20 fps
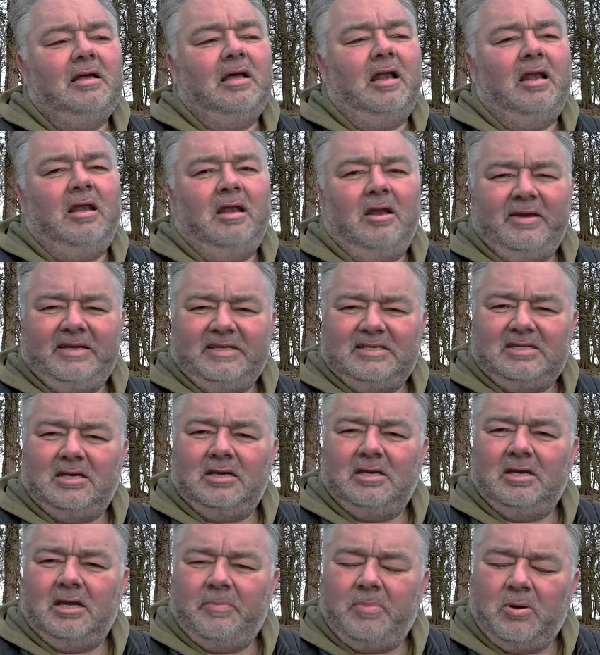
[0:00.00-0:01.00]
light
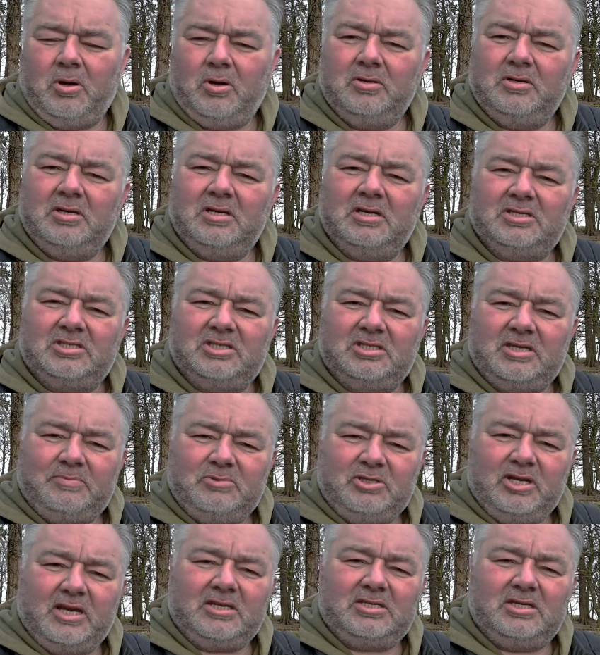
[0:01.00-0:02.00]
upon a
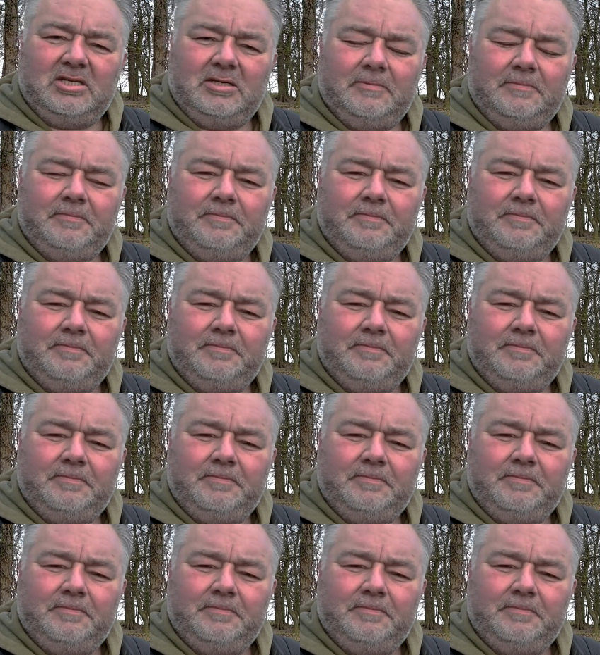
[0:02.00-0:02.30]
subject,